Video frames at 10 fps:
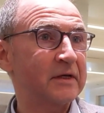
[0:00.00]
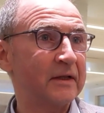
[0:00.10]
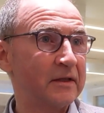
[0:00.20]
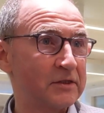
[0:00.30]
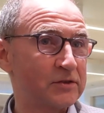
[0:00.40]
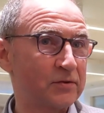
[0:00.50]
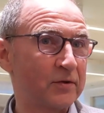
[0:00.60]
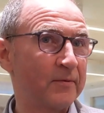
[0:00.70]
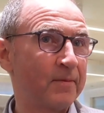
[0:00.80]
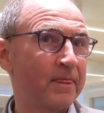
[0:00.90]
tell this
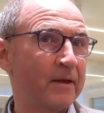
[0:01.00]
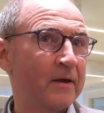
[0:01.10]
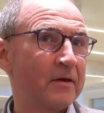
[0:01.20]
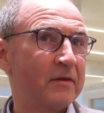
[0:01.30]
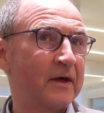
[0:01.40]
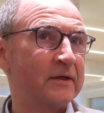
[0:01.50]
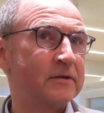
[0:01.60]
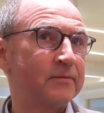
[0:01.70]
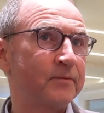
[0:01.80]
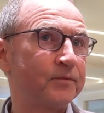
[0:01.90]
story, that
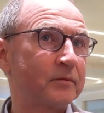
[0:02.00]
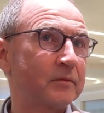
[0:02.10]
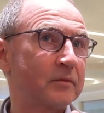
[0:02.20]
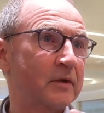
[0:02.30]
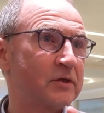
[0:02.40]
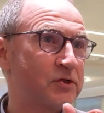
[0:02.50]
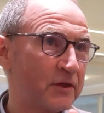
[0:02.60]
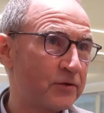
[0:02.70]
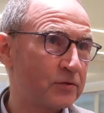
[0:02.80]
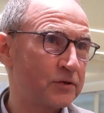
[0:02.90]

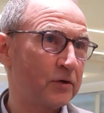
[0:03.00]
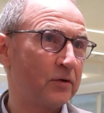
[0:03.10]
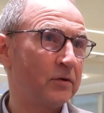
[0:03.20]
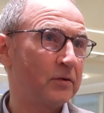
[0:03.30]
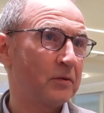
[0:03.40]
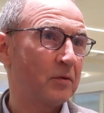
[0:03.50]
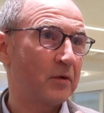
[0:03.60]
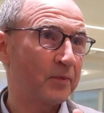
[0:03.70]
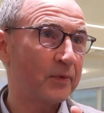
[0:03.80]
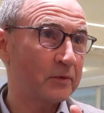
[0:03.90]
Jethro Tull
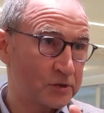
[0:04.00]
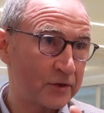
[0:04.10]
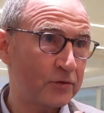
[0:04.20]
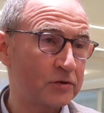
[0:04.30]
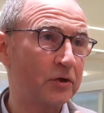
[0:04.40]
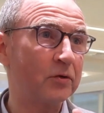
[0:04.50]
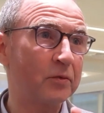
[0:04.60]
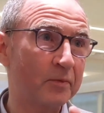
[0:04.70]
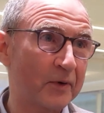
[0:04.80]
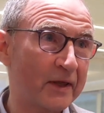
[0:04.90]
were
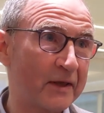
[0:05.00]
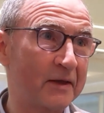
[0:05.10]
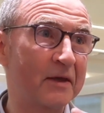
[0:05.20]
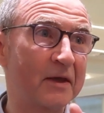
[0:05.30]
playing